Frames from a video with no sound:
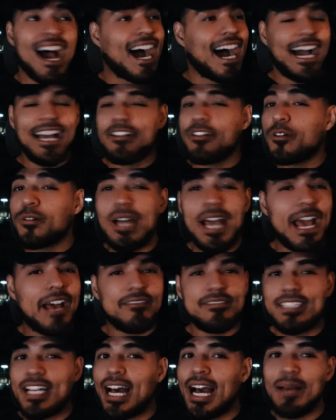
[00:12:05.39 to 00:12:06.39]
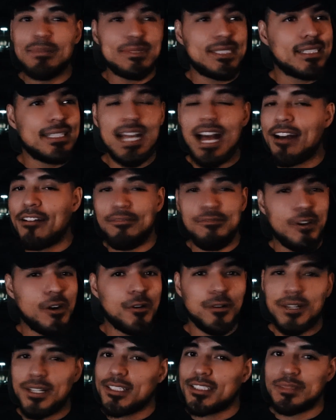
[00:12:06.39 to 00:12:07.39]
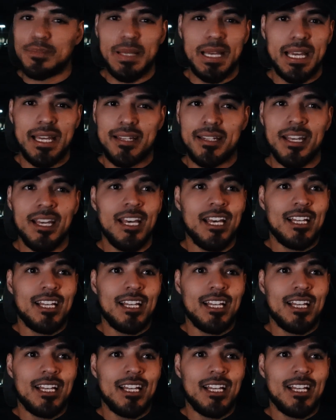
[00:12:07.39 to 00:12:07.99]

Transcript: I don't have time to not focus, man.